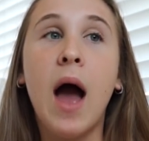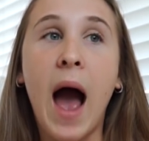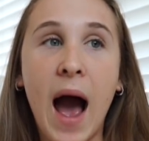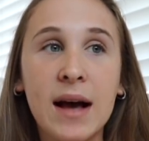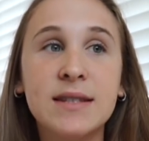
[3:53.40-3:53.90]

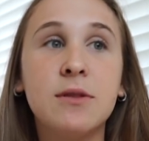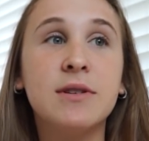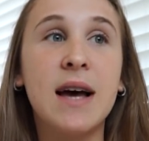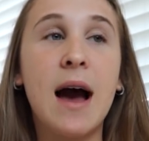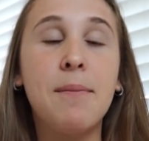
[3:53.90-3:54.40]
as it
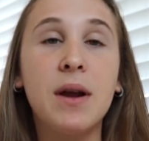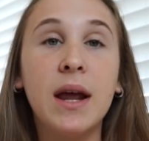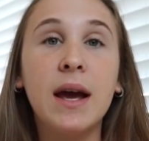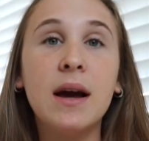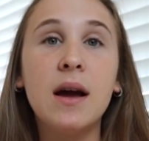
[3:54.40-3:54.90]
was
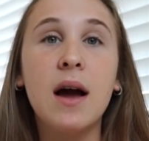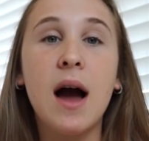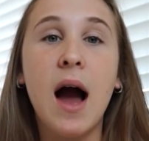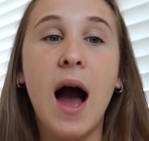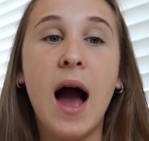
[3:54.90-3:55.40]
happening,
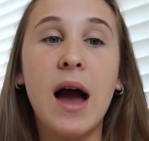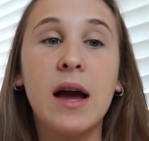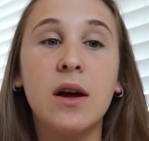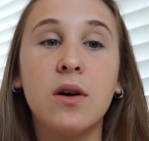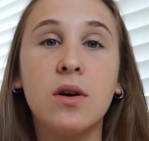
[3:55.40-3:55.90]

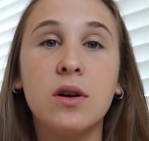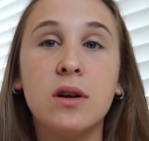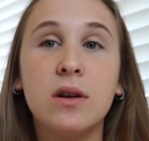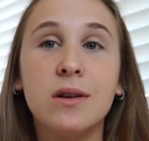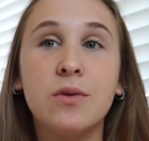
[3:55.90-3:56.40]
I
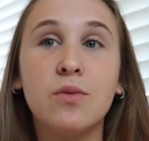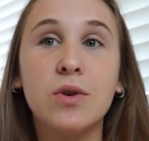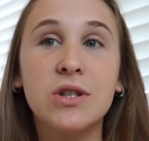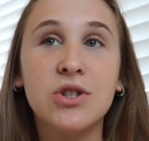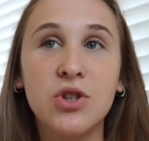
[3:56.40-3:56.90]

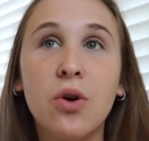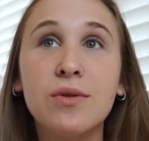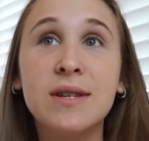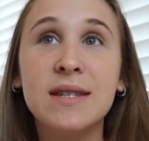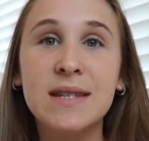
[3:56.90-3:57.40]
was
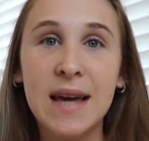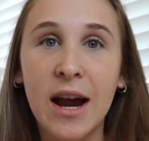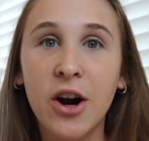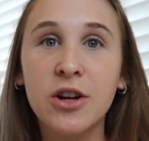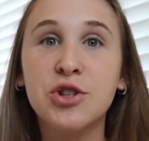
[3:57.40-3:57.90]
so
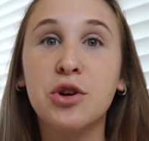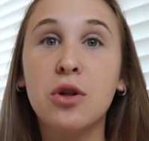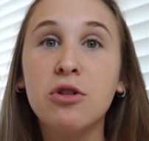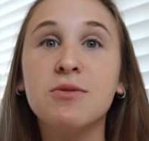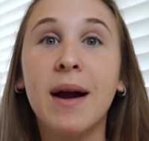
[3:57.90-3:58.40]
scared to
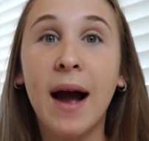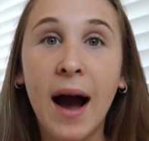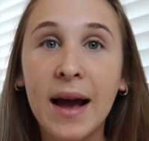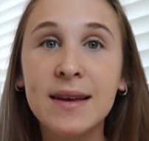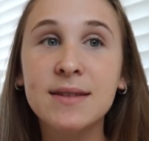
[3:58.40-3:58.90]
close
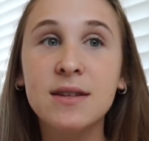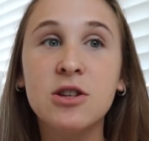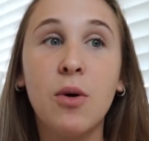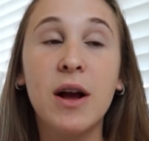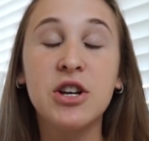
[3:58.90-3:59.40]
my eyes.
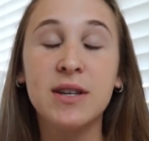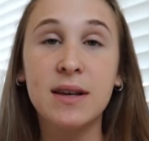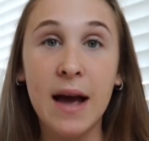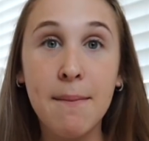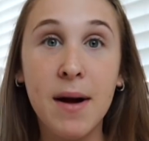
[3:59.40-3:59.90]
So I
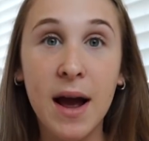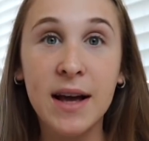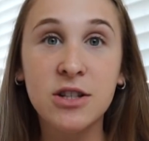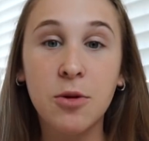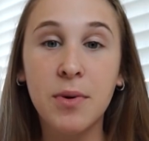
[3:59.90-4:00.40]
just kept my
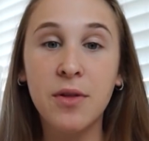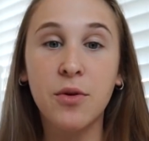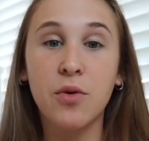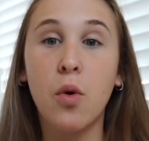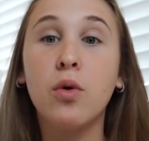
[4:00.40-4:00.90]
eyes open
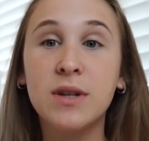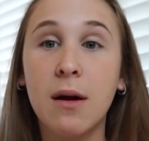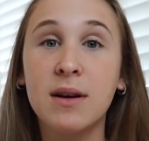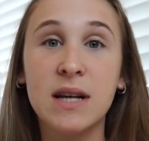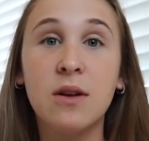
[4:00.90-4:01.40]
through the whole
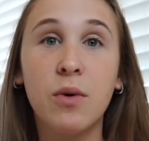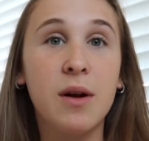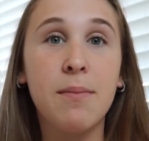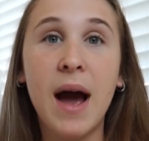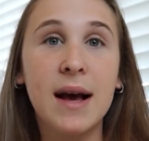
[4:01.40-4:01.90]
time because I didn't
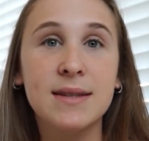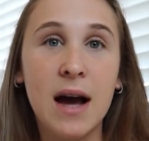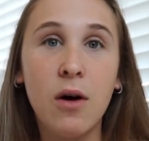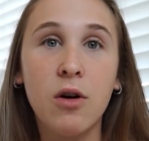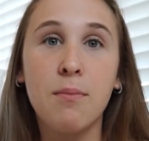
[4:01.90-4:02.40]
want to pass
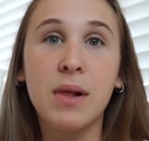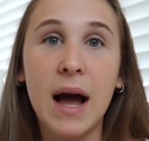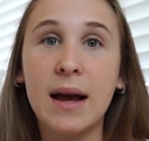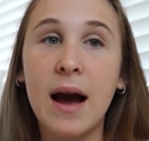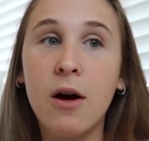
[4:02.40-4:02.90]
out or
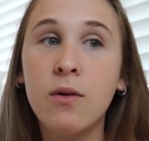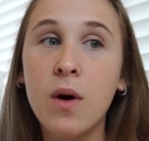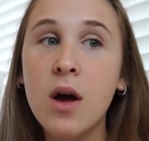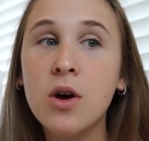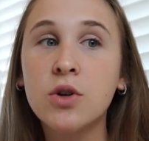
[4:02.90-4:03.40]
black out.
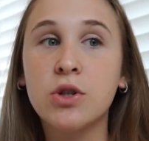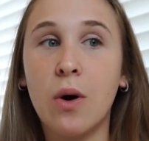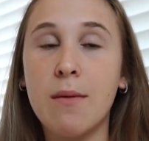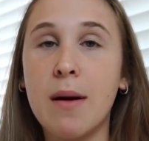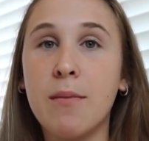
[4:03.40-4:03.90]

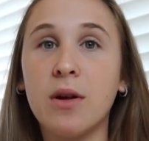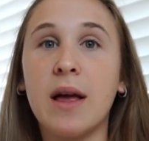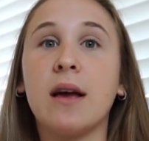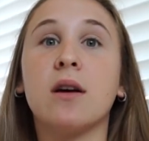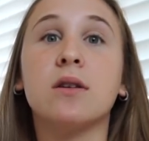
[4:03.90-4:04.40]
So I remember like